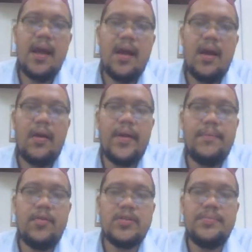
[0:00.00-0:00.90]
All right,
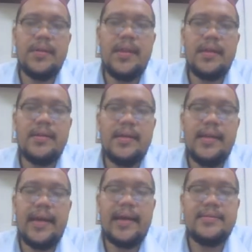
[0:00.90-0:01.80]
because meeting,
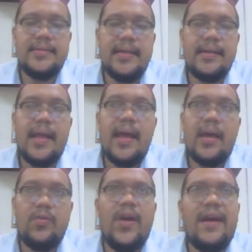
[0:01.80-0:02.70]
like I said,
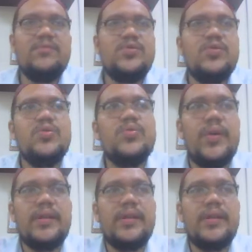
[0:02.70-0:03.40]
you have to do it.